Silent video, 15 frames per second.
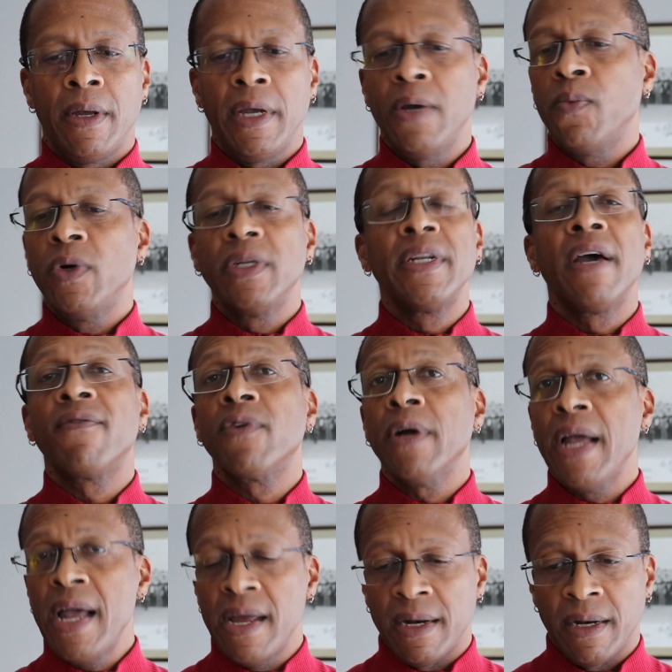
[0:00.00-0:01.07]
It will
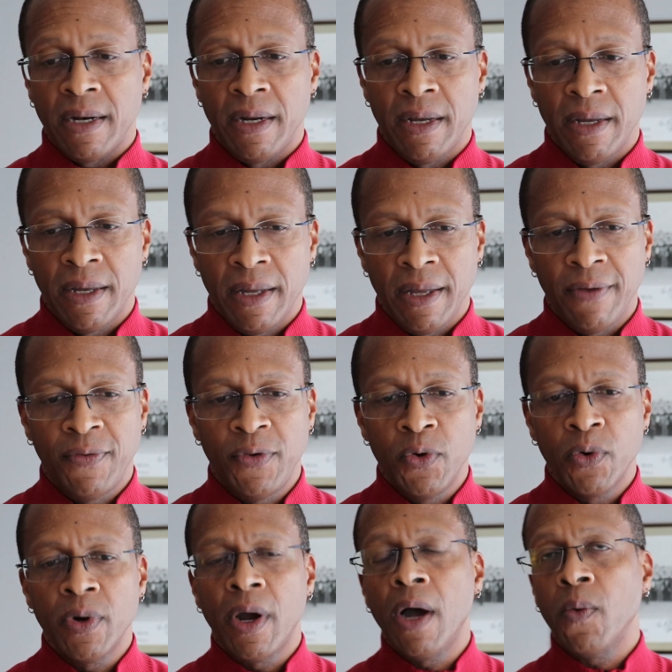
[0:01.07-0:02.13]
never end if
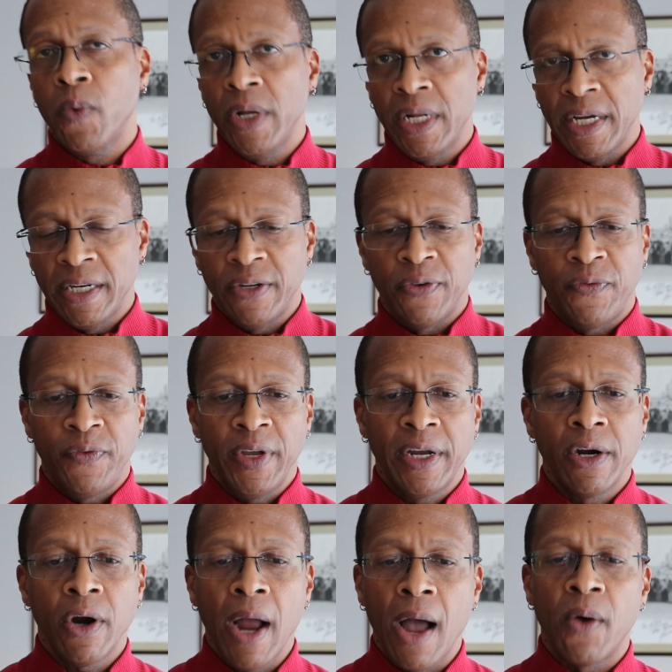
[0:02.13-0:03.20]
you're not willing to
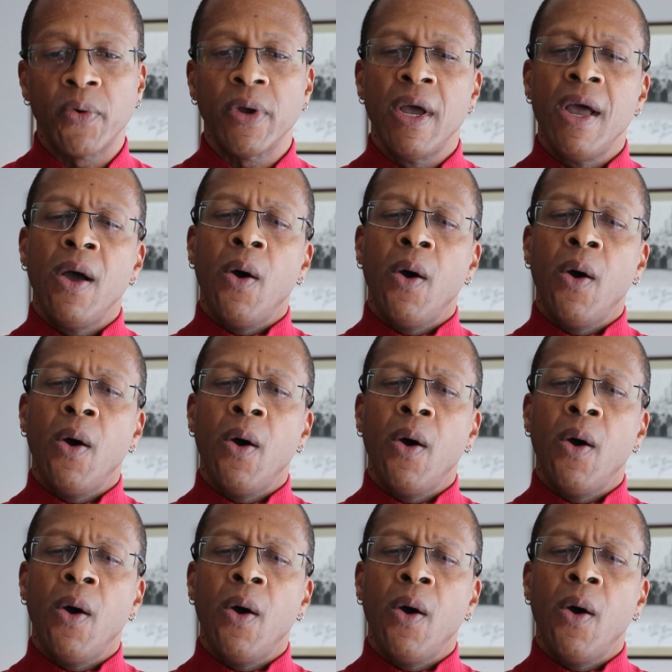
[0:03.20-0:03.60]
figure out